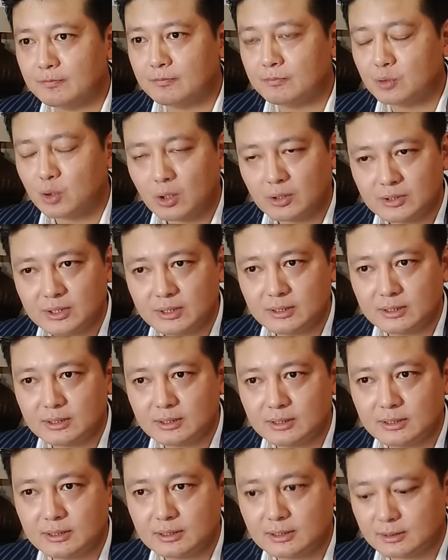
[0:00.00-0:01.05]

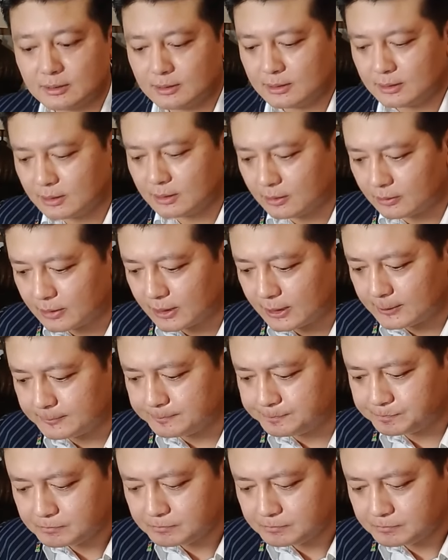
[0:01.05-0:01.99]
processes? Okay,